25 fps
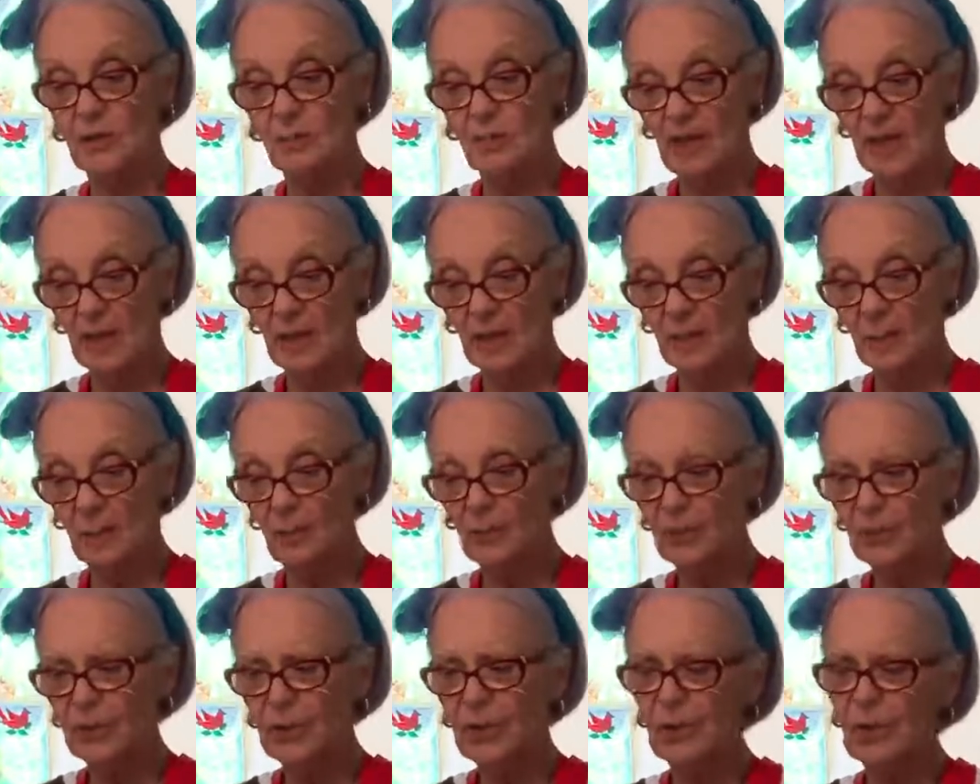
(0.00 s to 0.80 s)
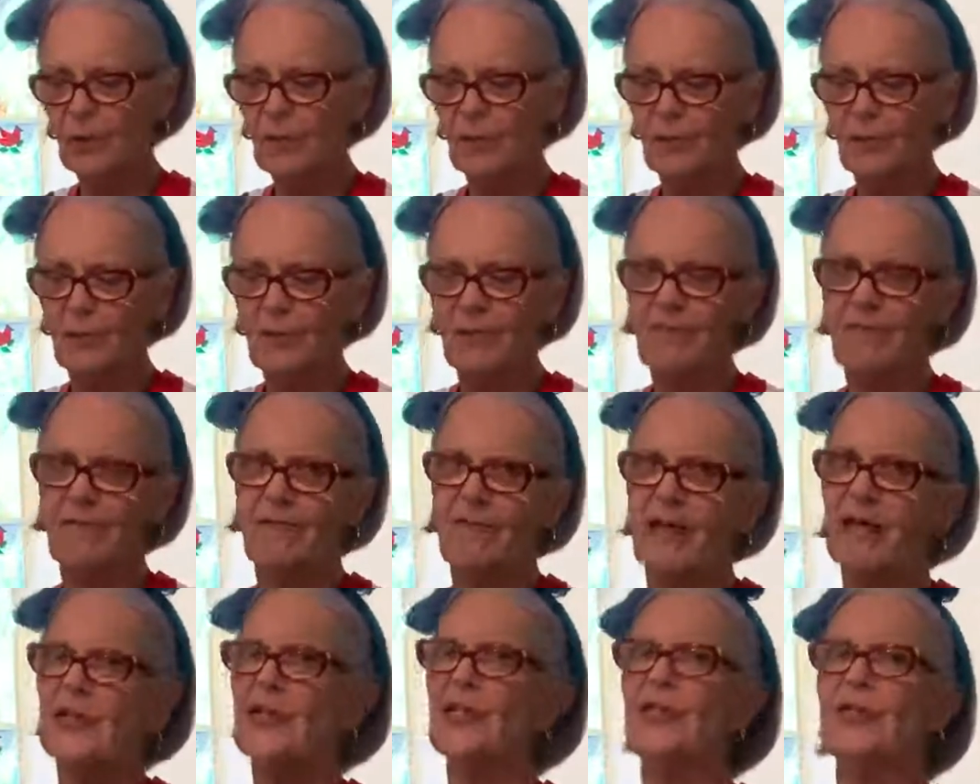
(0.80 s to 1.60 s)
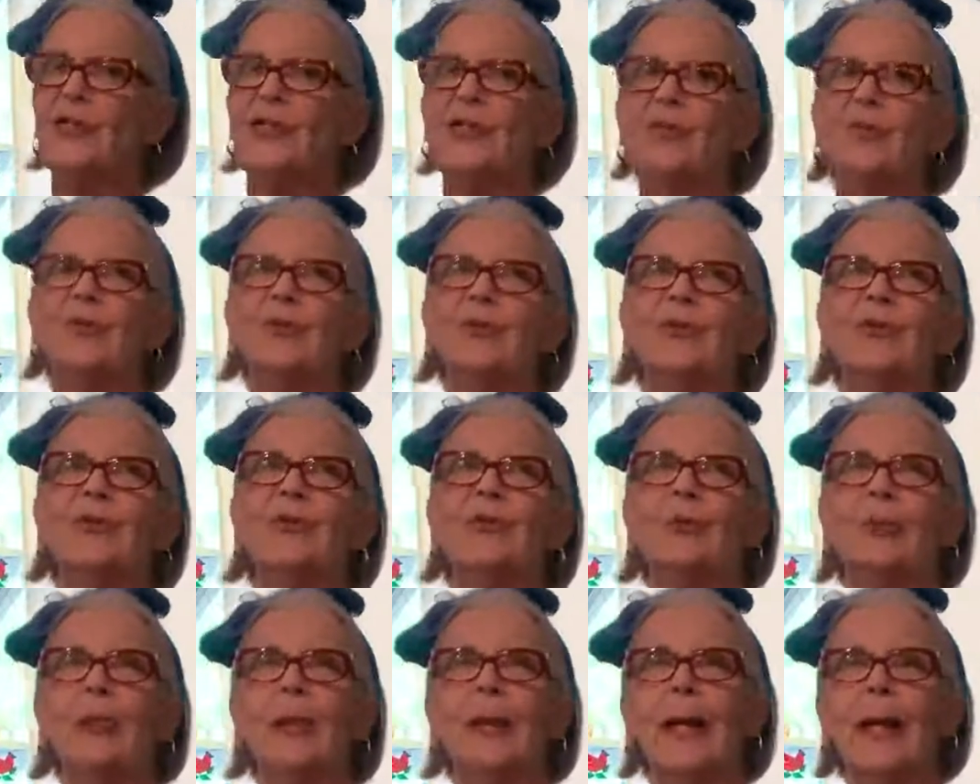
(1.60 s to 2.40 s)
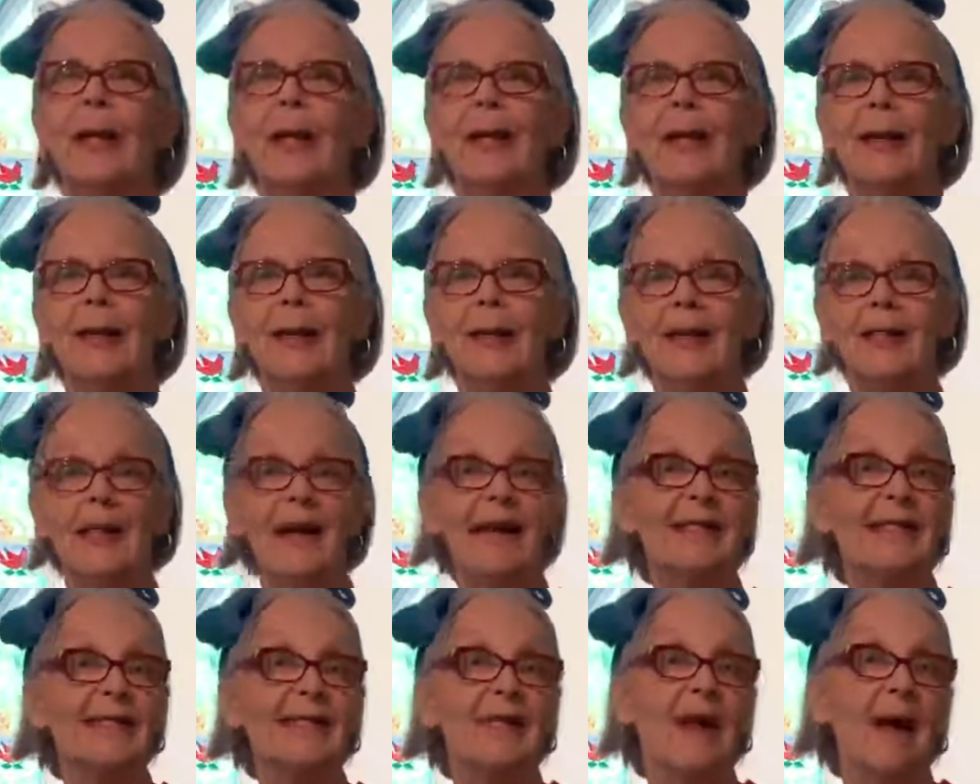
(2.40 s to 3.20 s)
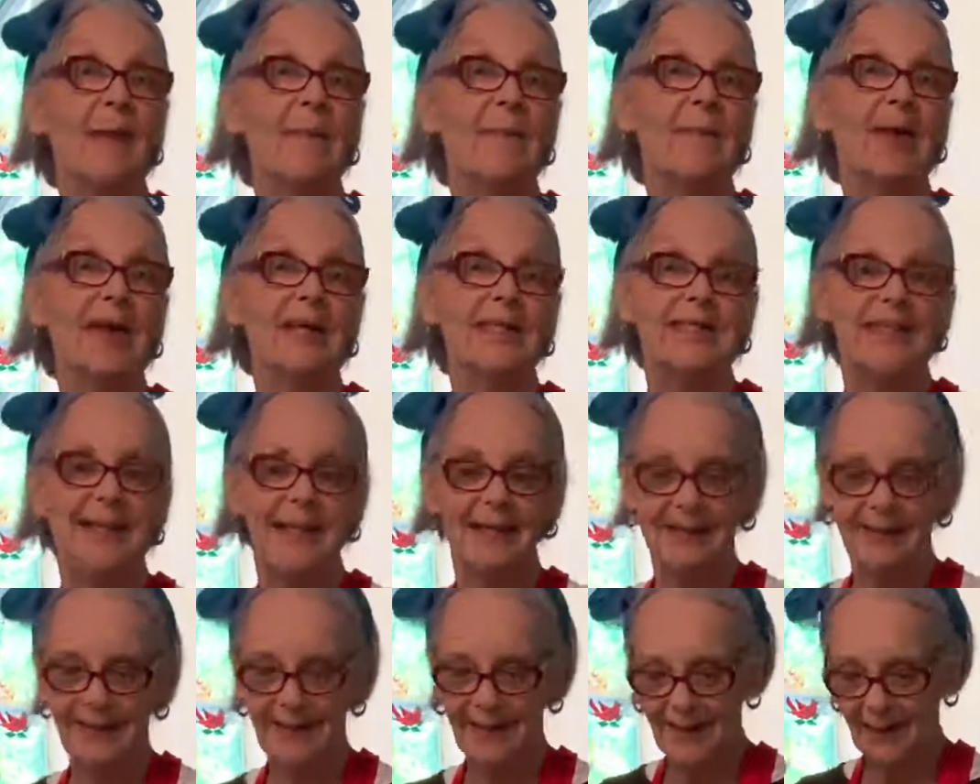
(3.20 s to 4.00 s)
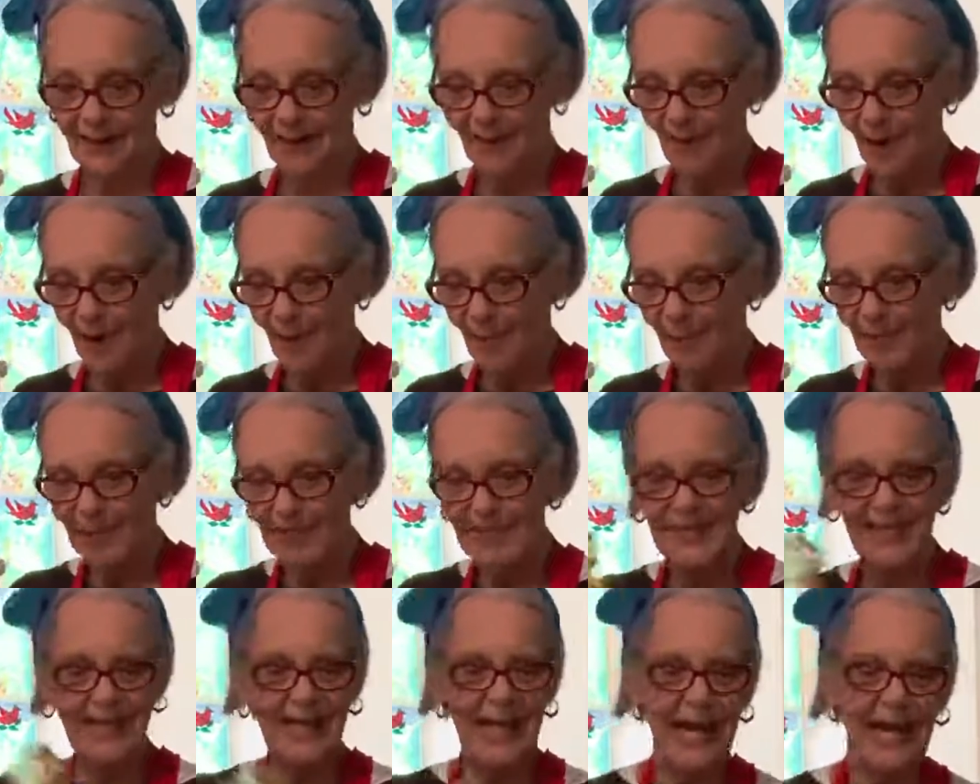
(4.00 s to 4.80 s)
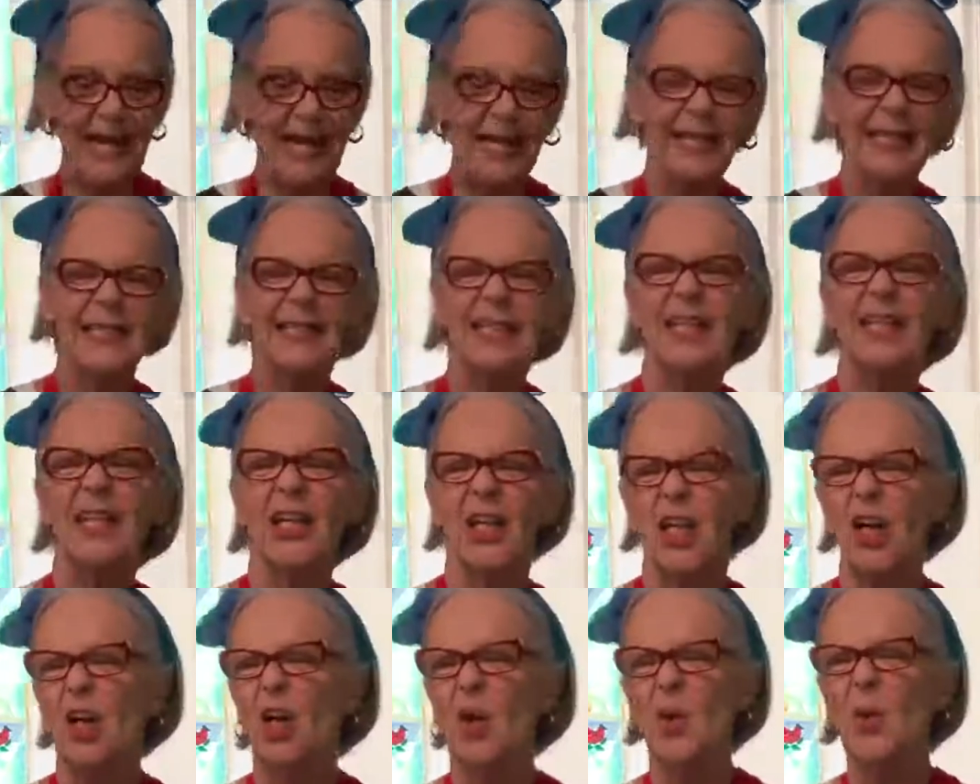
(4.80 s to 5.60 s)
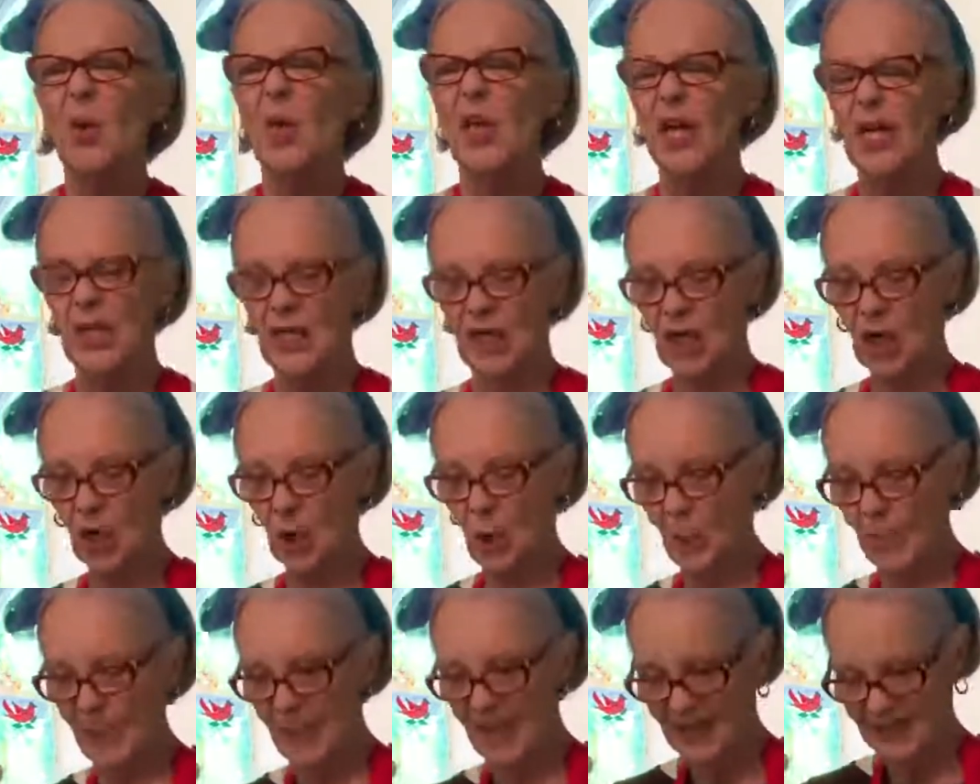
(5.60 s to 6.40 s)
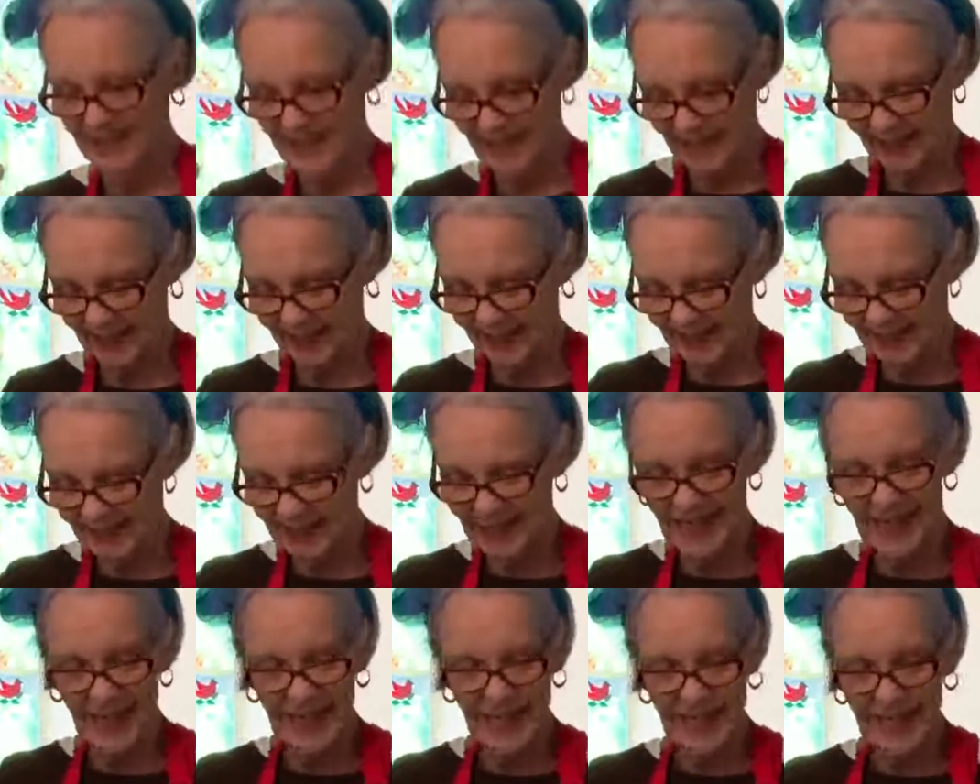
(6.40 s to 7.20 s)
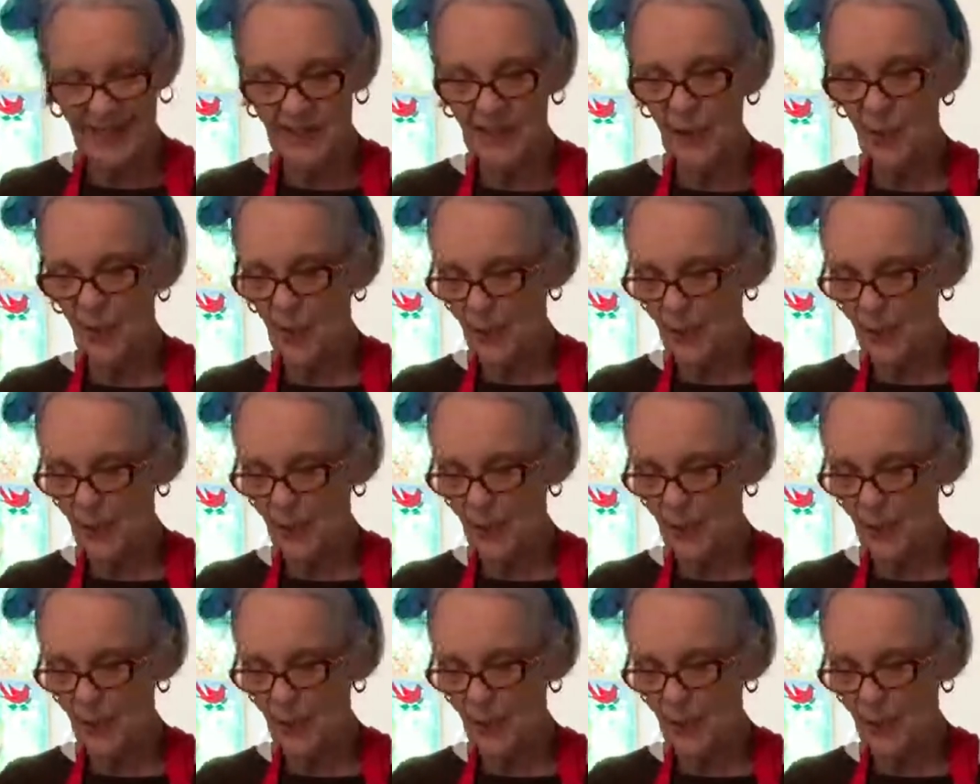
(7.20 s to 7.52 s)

make a beautiful vegetable tray. That's not messy. But today, we're gonna go messy. So